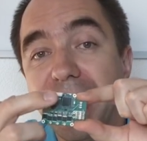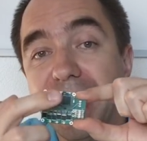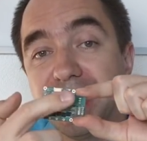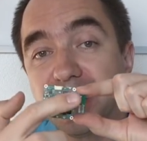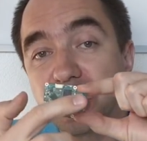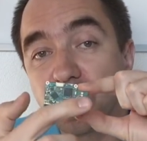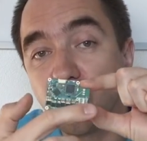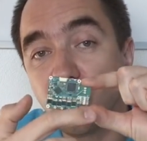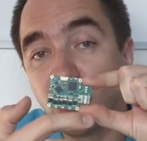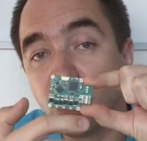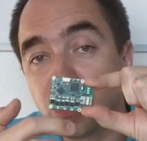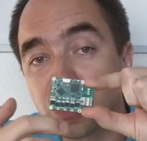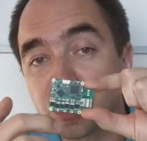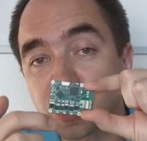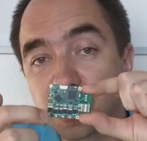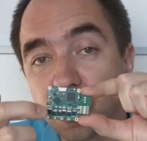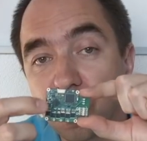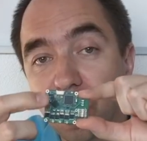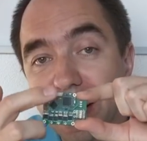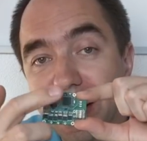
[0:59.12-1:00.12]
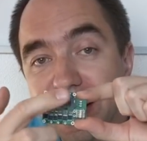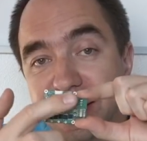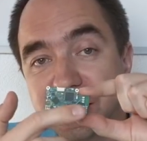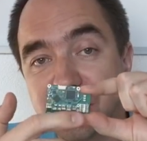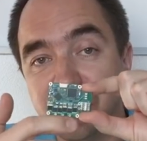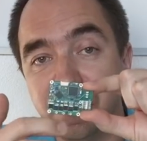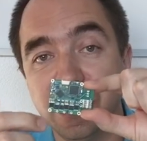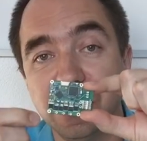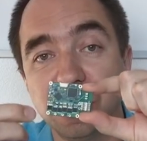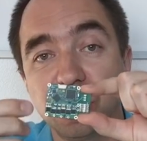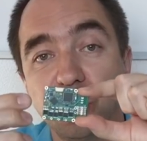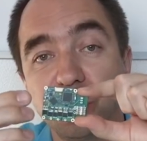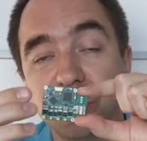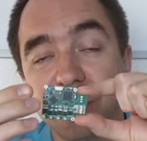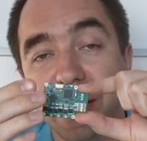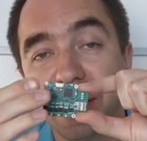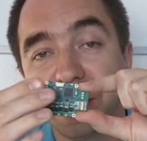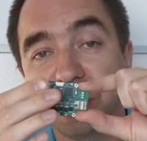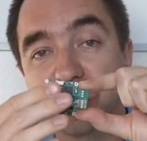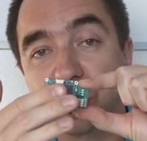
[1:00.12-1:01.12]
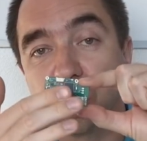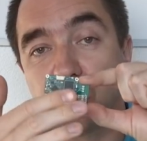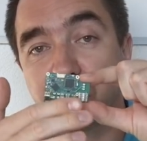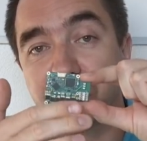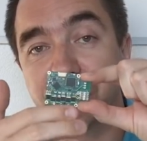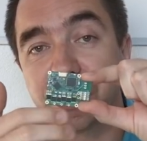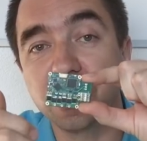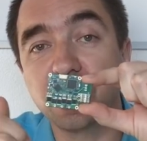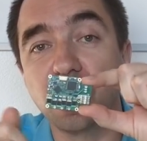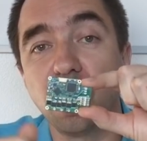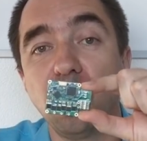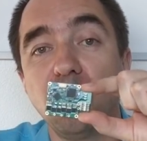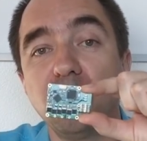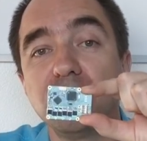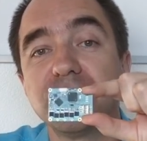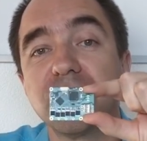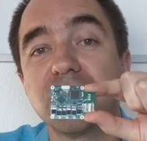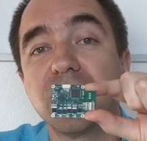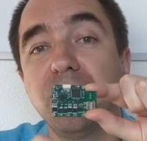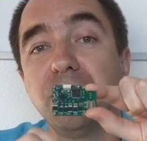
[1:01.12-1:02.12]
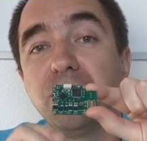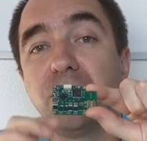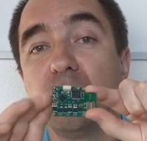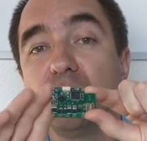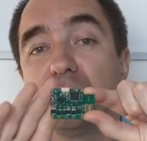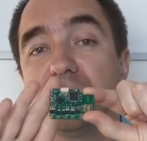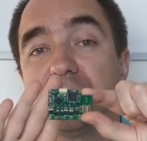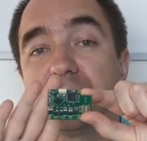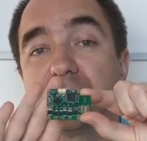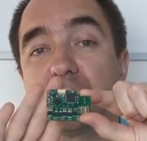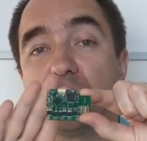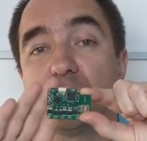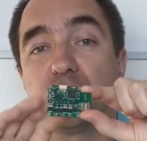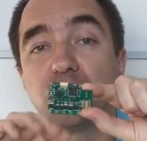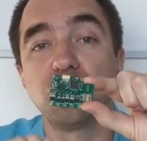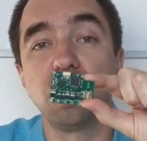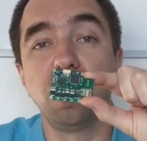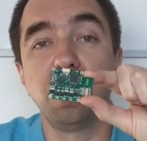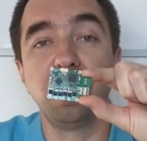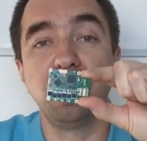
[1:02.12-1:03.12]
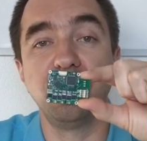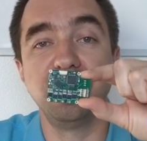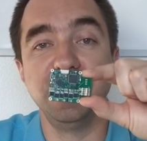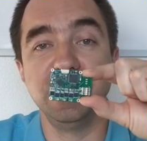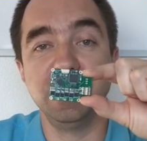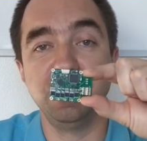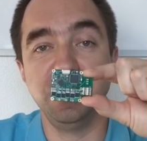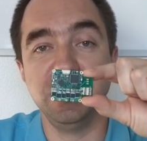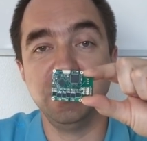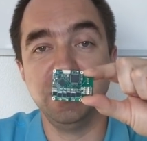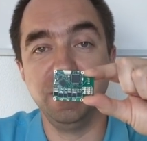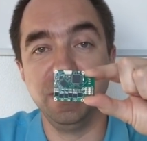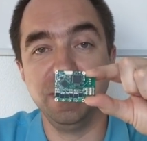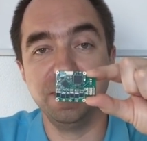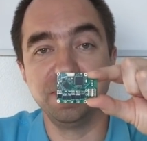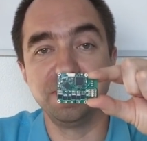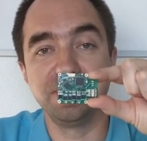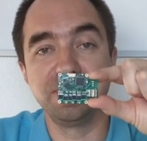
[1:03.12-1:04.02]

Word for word: and also assembly, so they soldered all the components on top of this PCB.